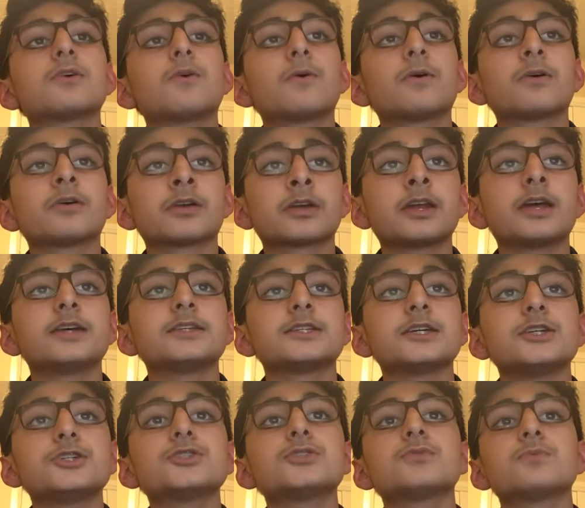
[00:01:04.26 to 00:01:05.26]

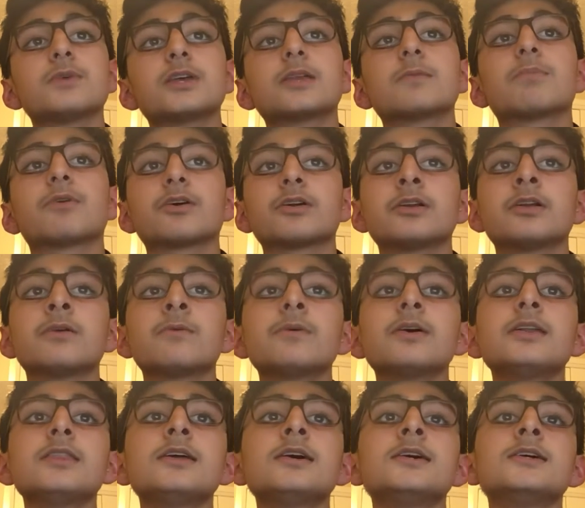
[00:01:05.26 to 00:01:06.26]
organizations we can partner
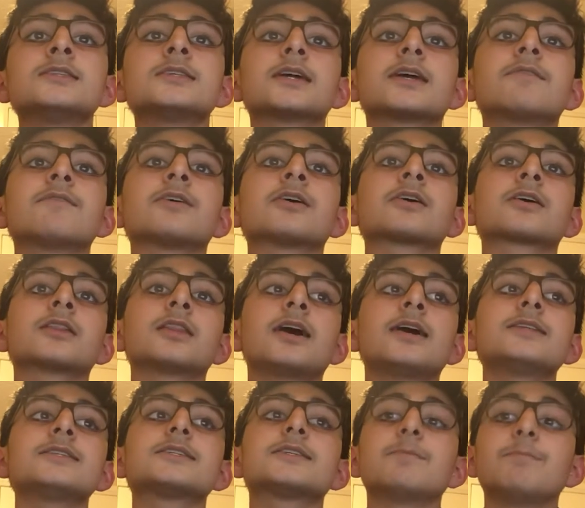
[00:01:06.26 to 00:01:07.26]
with to give our
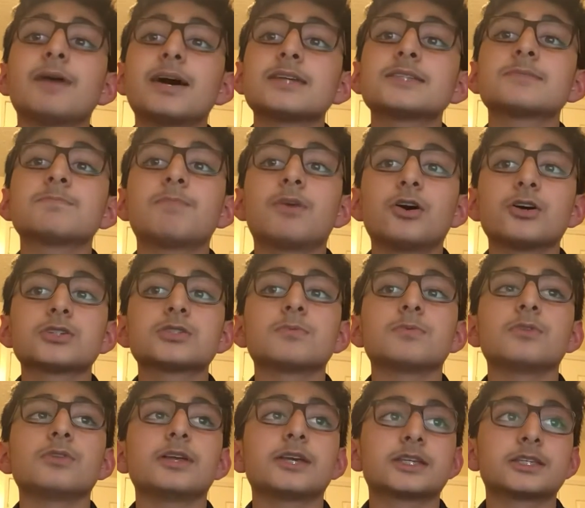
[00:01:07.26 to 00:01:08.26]
clients the best
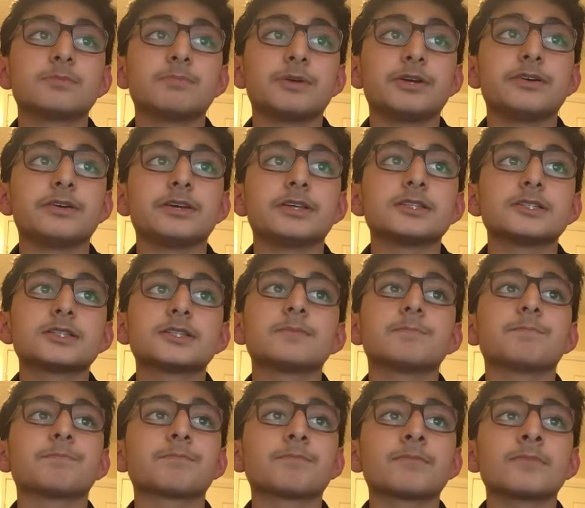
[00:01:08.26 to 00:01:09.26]
possible experience.
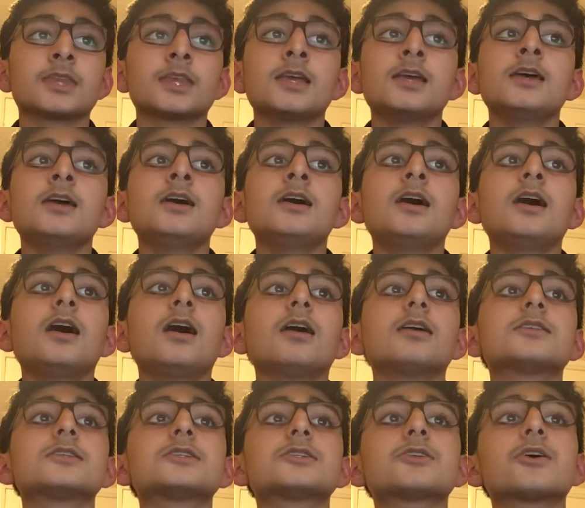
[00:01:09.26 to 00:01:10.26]

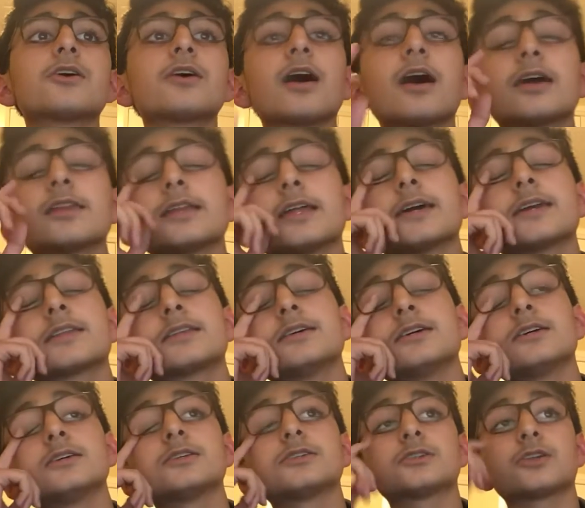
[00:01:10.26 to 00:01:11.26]
To start, I'd like
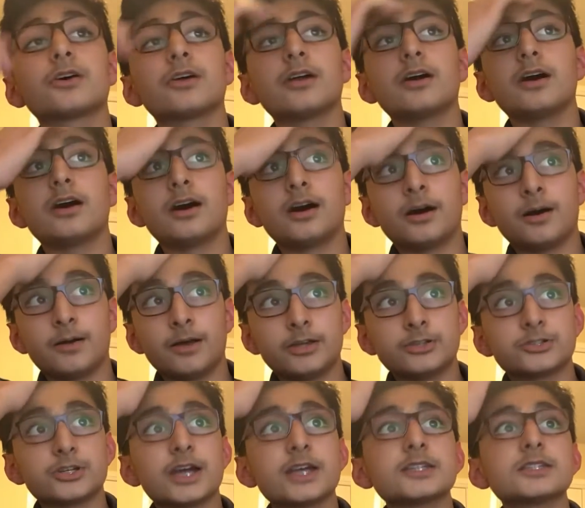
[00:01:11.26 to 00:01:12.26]
to start
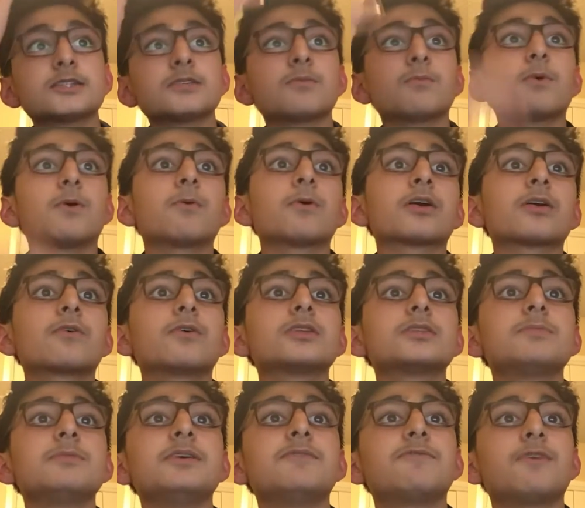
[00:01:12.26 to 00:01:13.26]
address what we're going
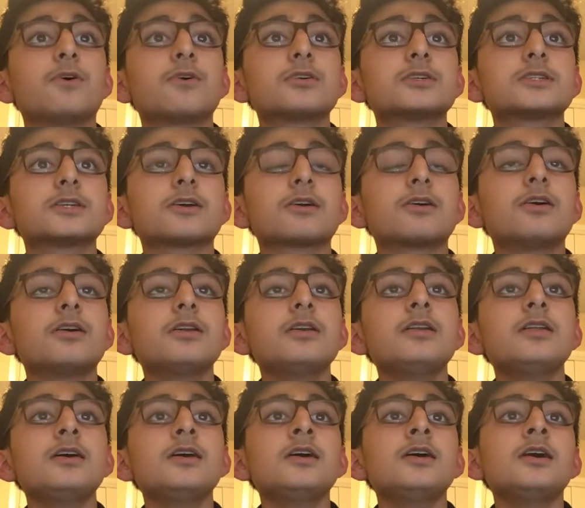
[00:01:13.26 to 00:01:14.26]
to be focusing on,
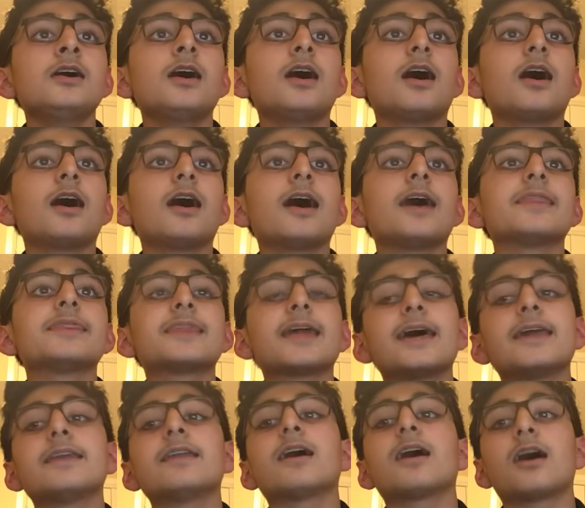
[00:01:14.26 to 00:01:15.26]
and
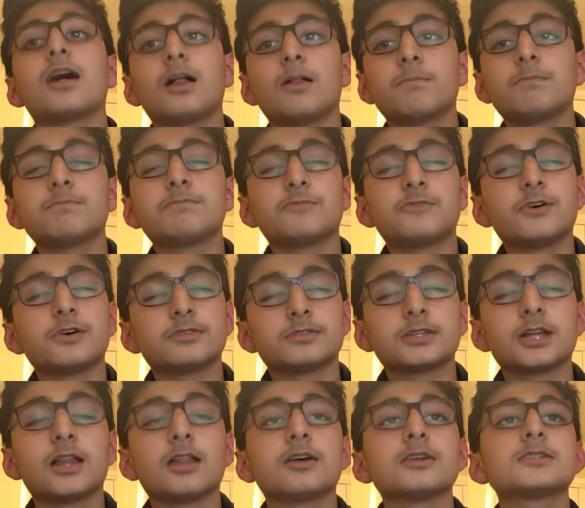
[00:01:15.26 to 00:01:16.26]
then
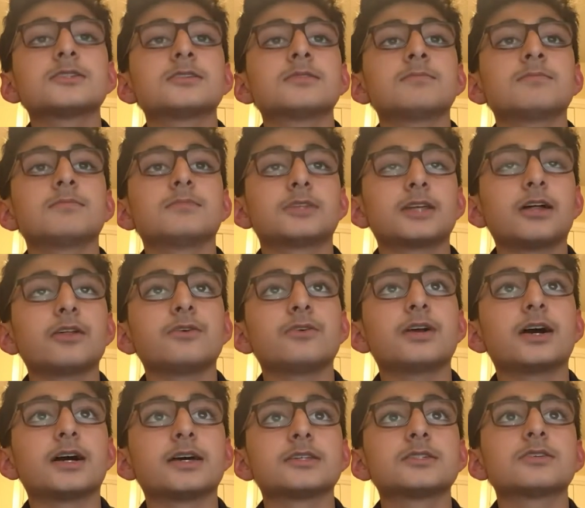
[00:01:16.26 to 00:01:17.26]
tell you
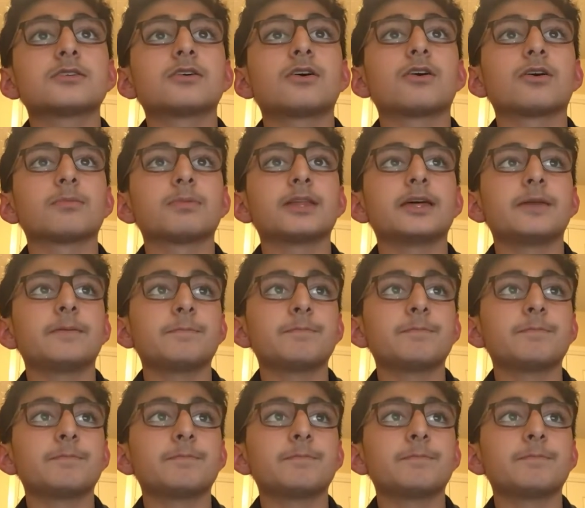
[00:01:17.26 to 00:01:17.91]
guys our plan.